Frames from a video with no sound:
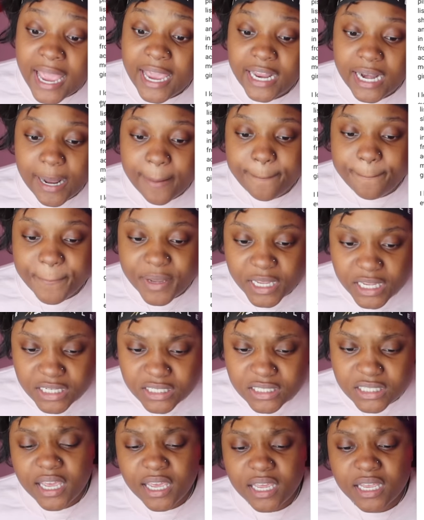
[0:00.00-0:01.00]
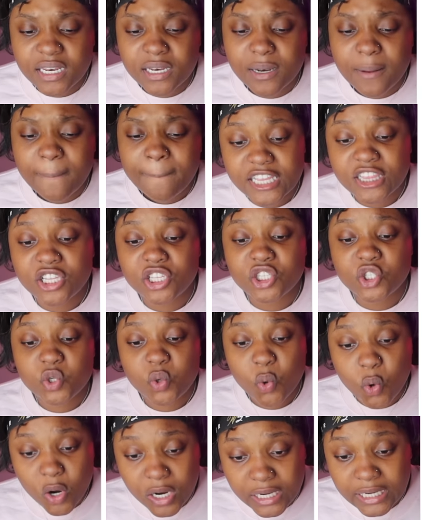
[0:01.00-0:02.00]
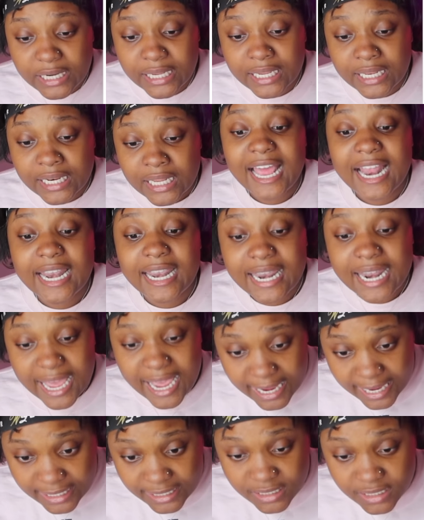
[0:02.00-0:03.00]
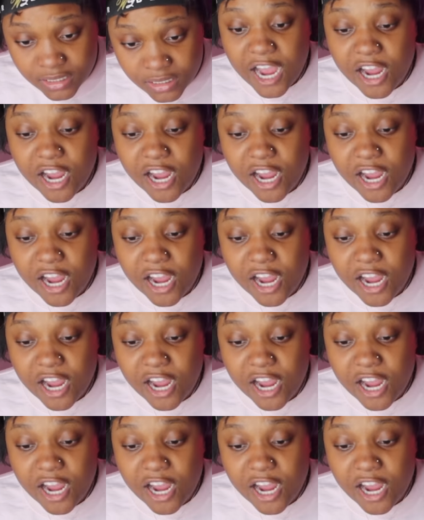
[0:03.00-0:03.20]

And I pissed in the toilet at light.